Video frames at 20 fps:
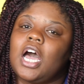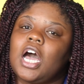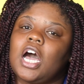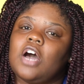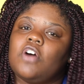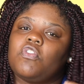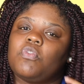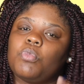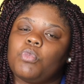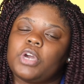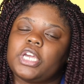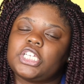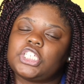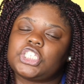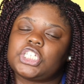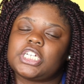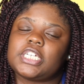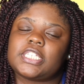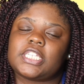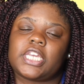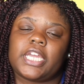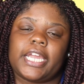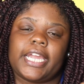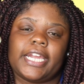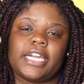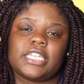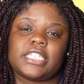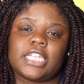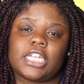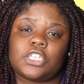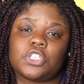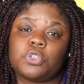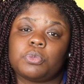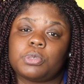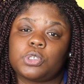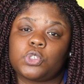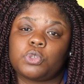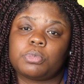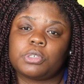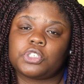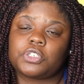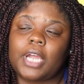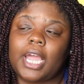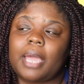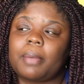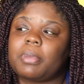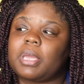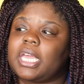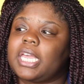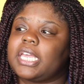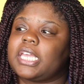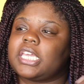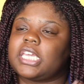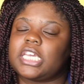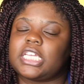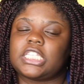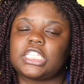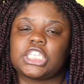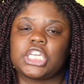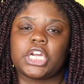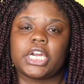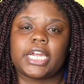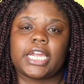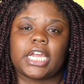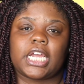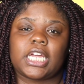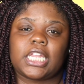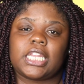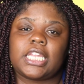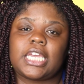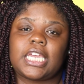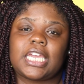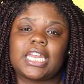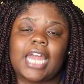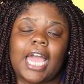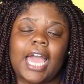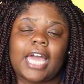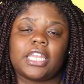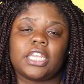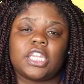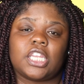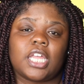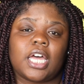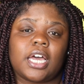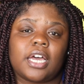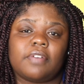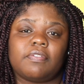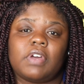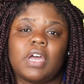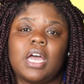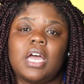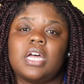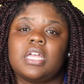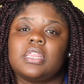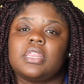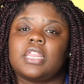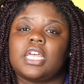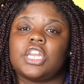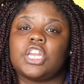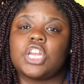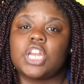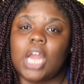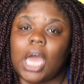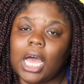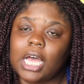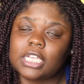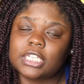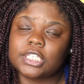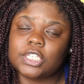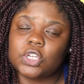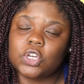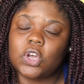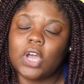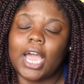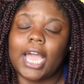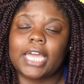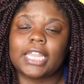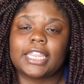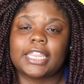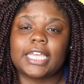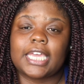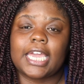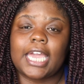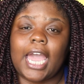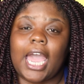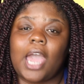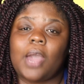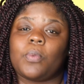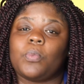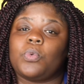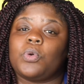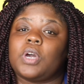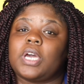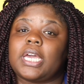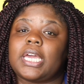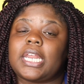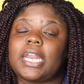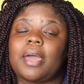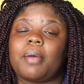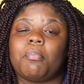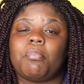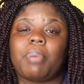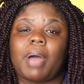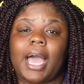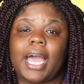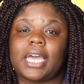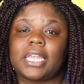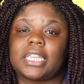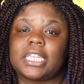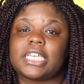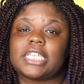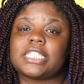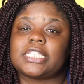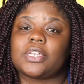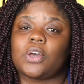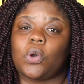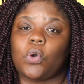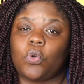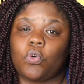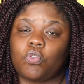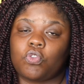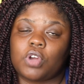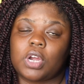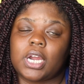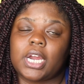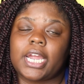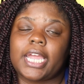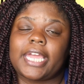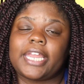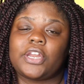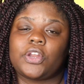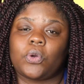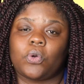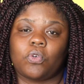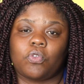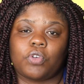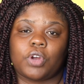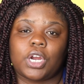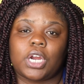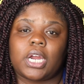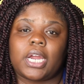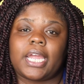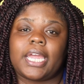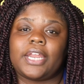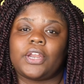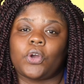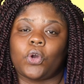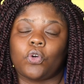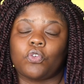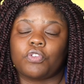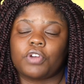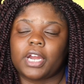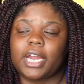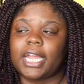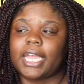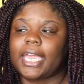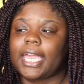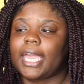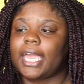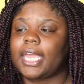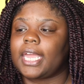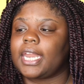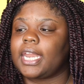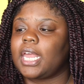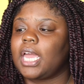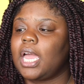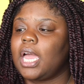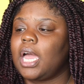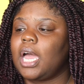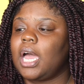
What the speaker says: of moisture, so your hair is not super, super dry, but it gets your hair clean. I love the nozzle. I think I would buy this over and over and over again.